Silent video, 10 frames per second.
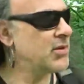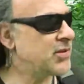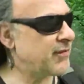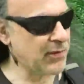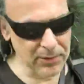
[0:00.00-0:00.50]

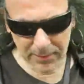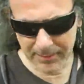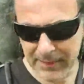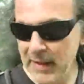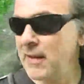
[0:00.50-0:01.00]
beautiful
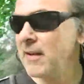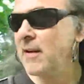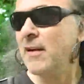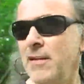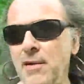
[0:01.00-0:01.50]

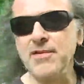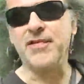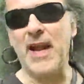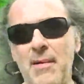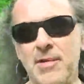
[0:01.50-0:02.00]

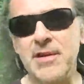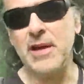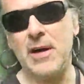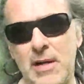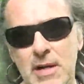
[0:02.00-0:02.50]
those flowers
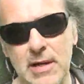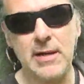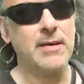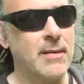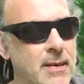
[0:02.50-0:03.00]
look,
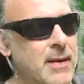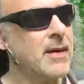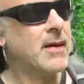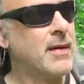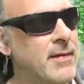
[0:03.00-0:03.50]

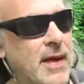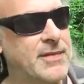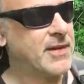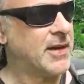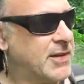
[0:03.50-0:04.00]

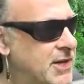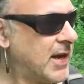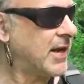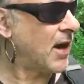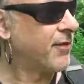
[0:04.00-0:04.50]
that's going to
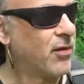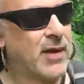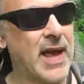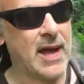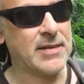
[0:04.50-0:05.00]
take over,
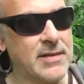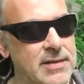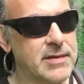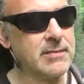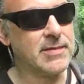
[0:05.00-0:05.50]
or can
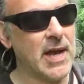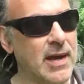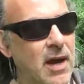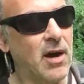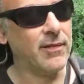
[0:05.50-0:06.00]

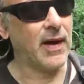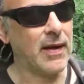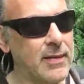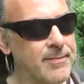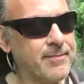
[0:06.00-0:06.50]
take over.